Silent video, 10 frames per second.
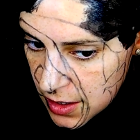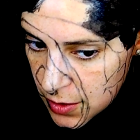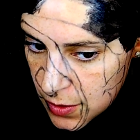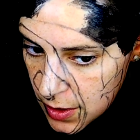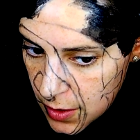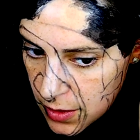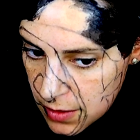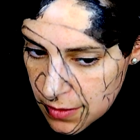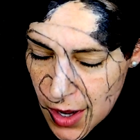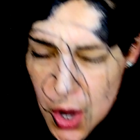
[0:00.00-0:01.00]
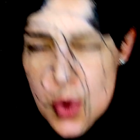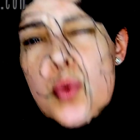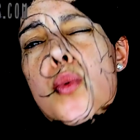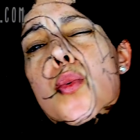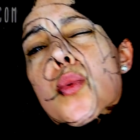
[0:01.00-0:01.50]
I love to
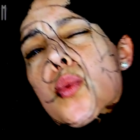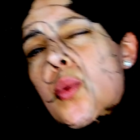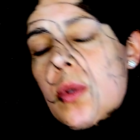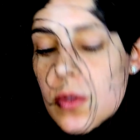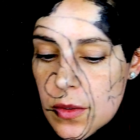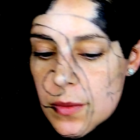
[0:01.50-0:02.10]
listen to